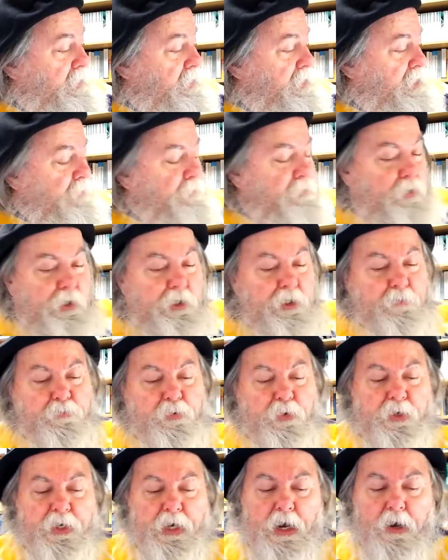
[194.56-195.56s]
I'm going to
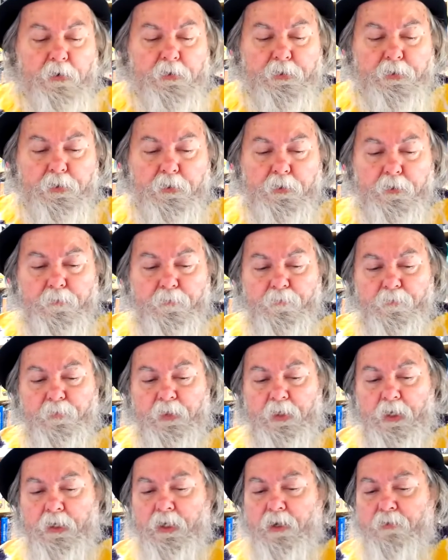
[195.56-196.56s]
put out
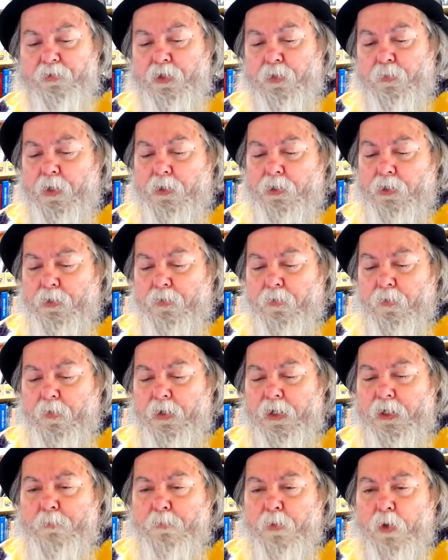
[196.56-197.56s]
enough syringes for
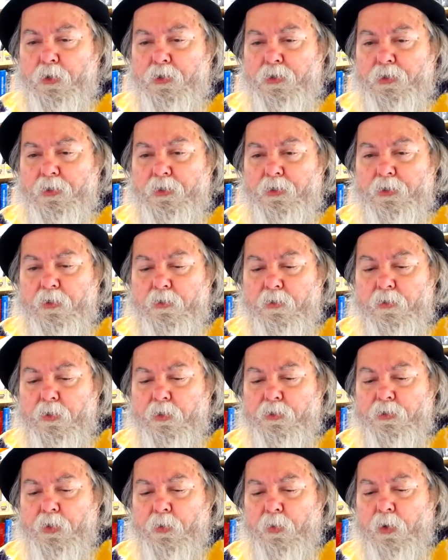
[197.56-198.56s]
each person to
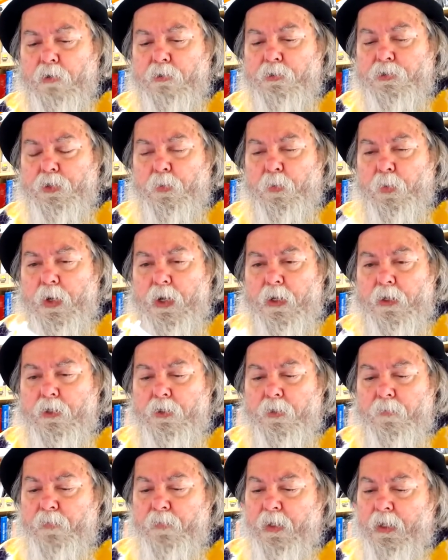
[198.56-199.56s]
use their own
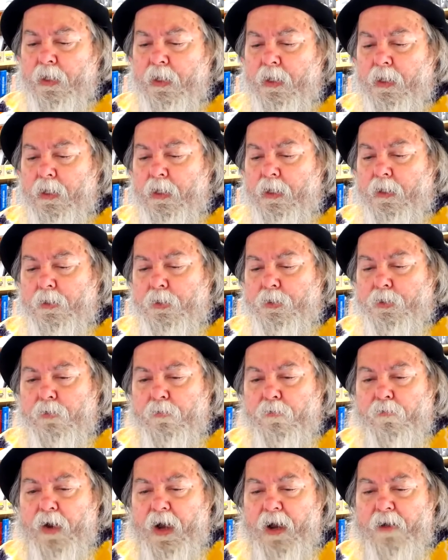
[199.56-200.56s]
syringe. This is a
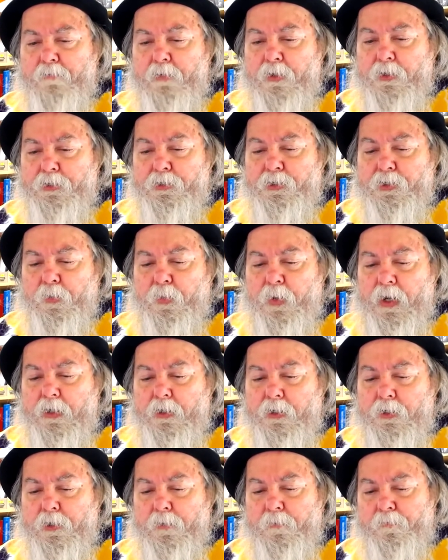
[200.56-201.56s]
5 mil
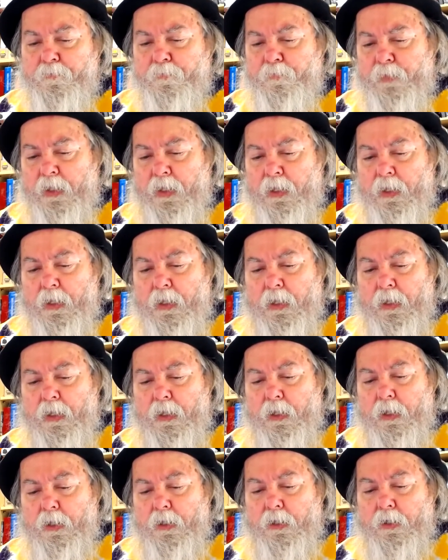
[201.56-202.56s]
syringe.
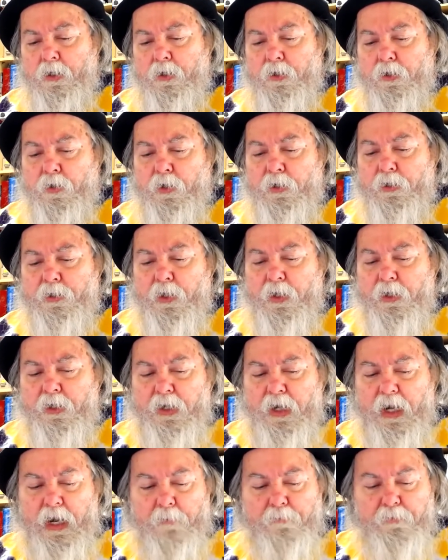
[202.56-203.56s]
You're going to
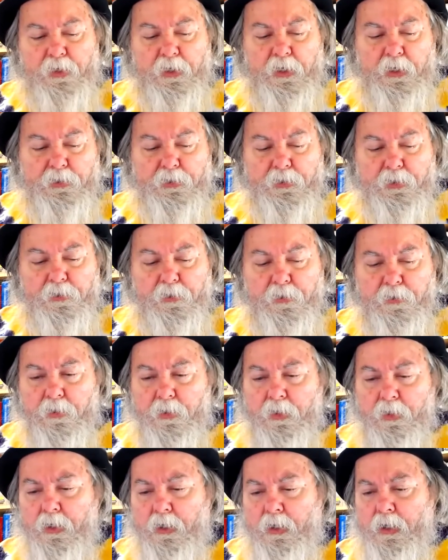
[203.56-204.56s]
uncap this
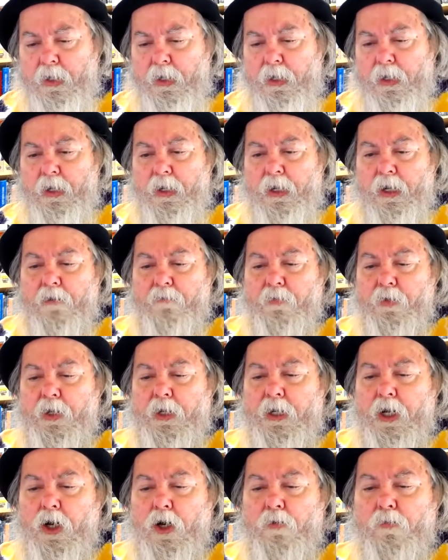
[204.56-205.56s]
and very
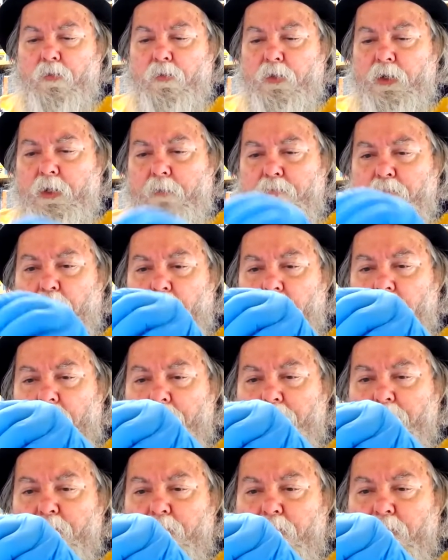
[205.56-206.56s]
carefully pull
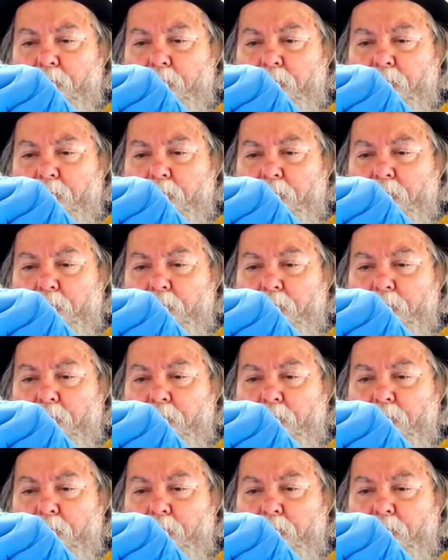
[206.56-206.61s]
up